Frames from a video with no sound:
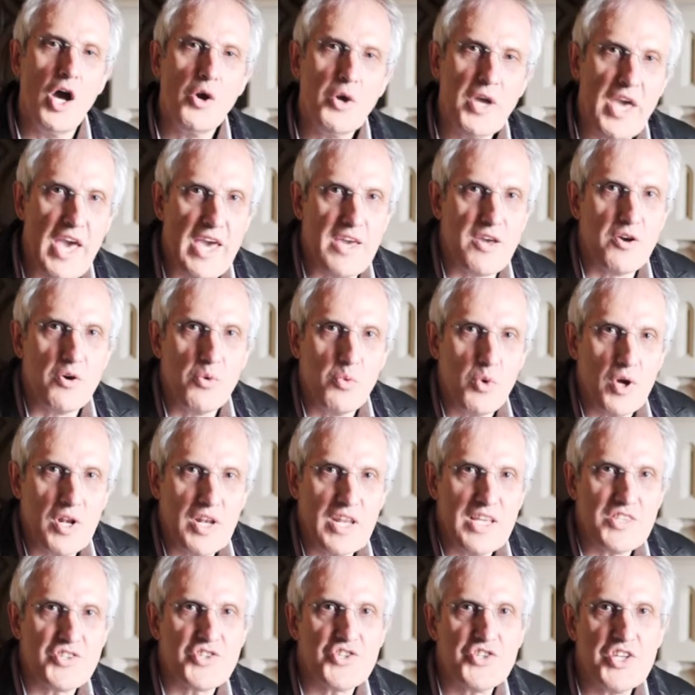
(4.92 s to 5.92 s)
Okay, well,
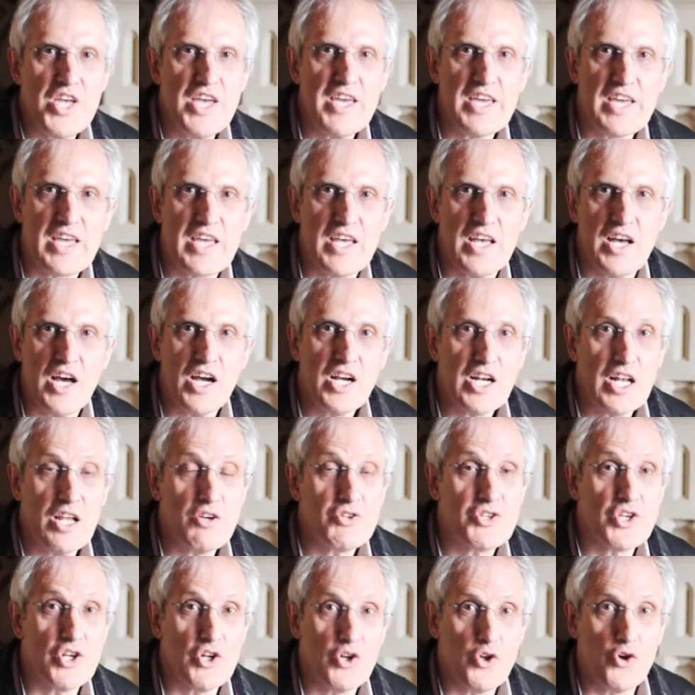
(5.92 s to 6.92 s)
let's take a
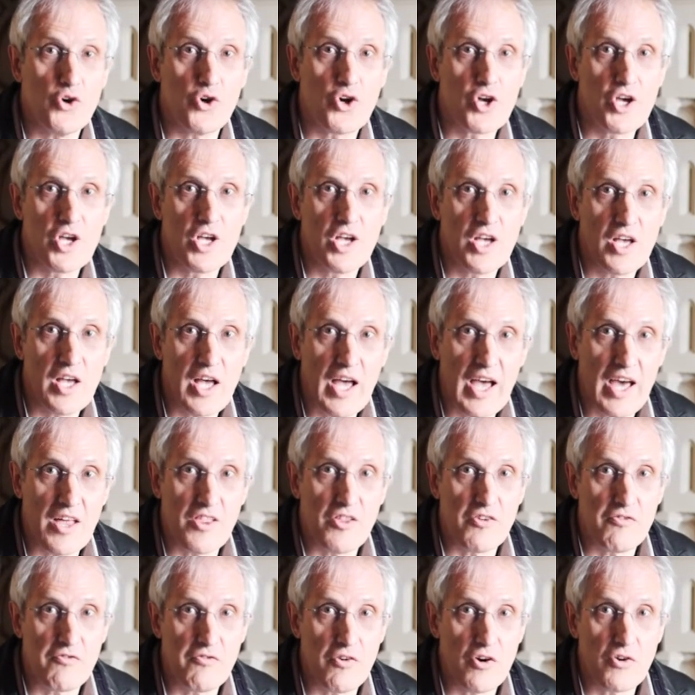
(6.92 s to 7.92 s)
closer look
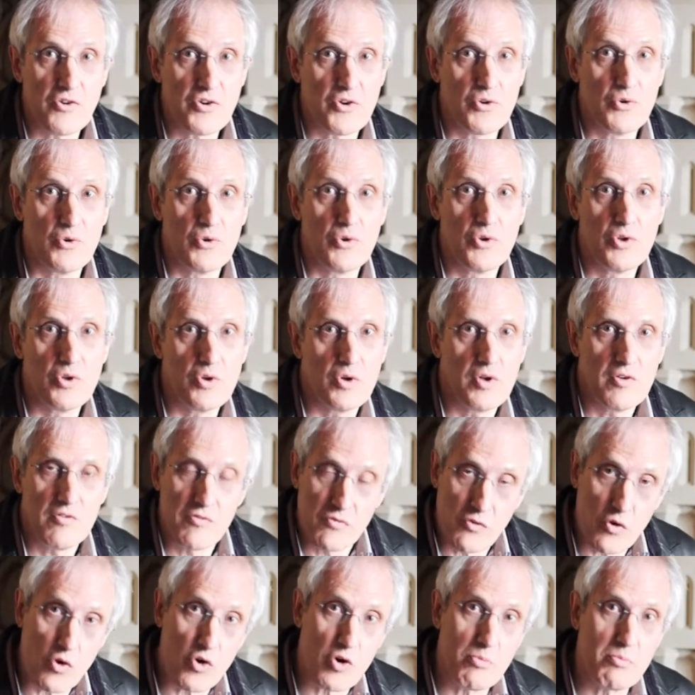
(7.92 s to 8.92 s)
at the FOCL
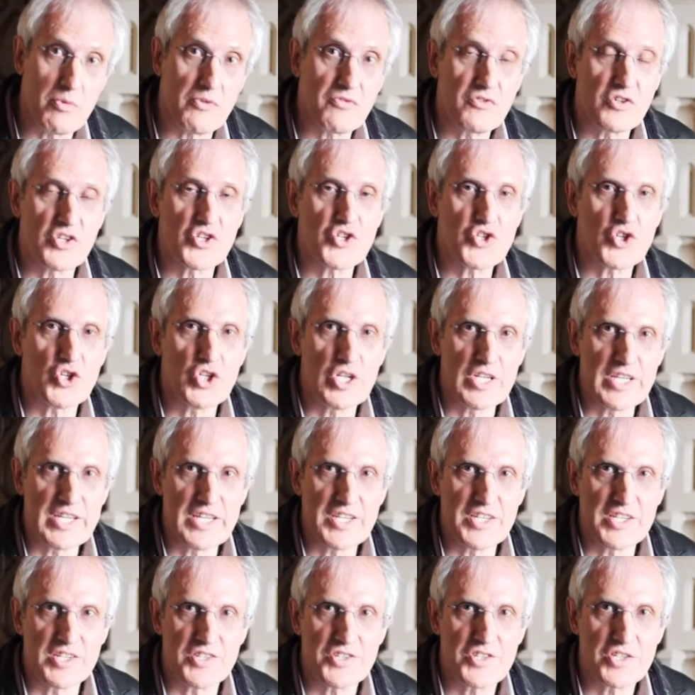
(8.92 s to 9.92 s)
Forum of Christian
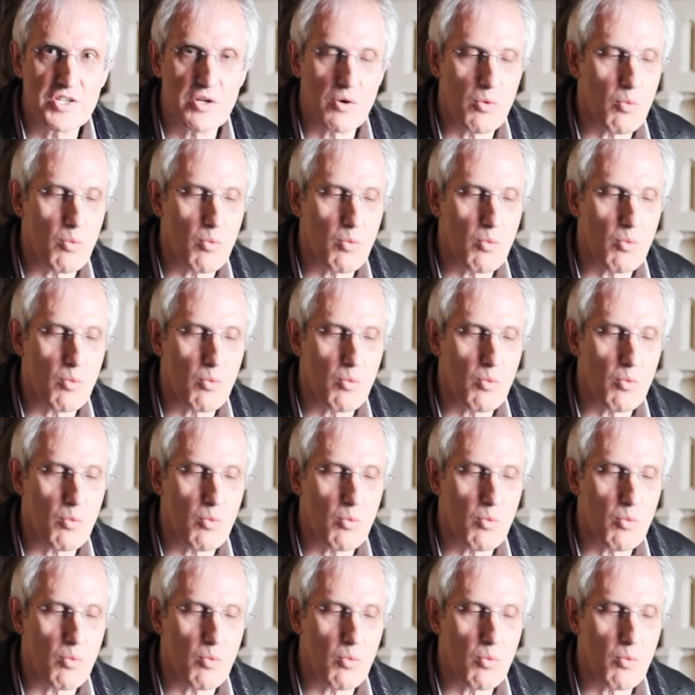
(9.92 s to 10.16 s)
Leaders